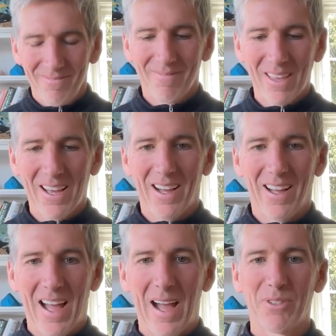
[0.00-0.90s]
Yeah,
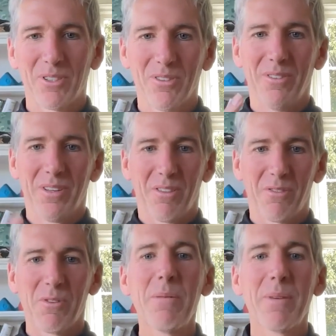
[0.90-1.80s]
absolutely.
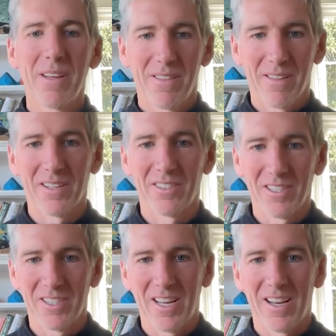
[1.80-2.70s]
Three big things
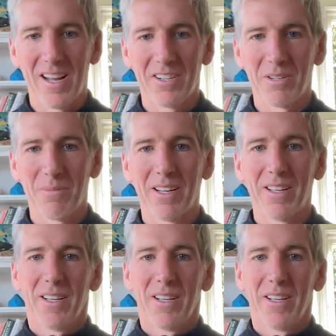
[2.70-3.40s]
stand out to me.